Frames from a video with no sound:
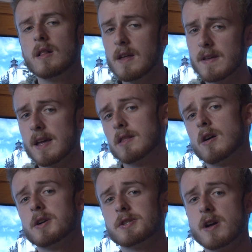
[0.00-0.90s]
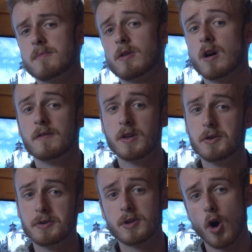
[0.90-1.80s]
leaving a large number of
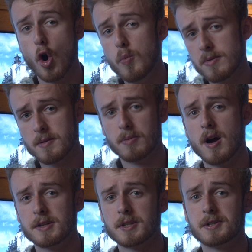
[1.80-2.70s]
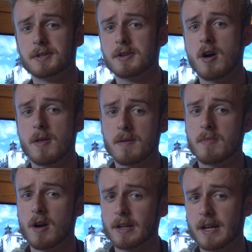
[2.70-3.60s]
used open processors on the
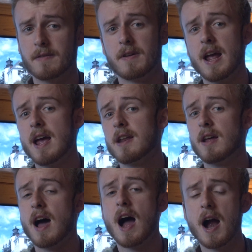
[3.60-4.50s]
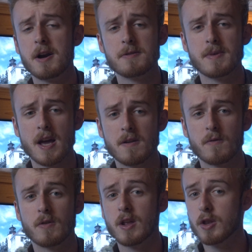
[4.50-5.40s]
market and a higher demand
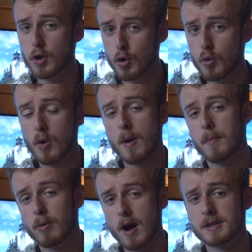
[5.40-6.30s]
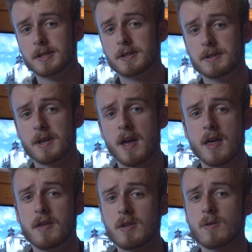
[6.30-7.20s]
for the new processors.
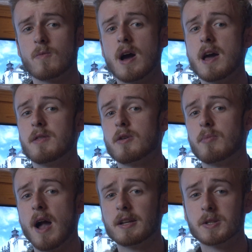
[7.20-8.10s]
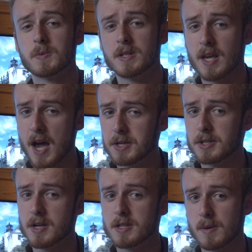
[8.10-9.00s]
This is why this practice was
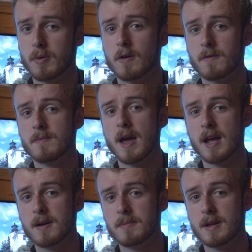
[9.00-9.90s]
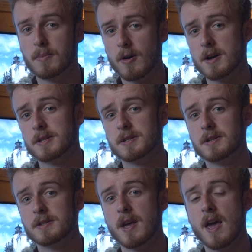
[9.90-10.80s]
casually unsupported from A M D
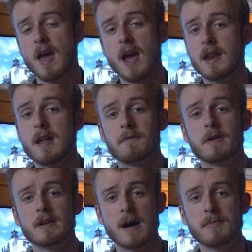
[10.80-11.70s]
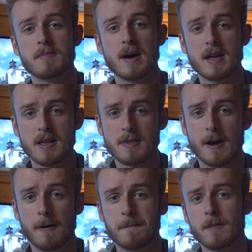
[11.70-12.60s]
processors and never adopted by
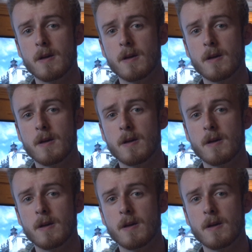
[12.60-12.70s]
Intel.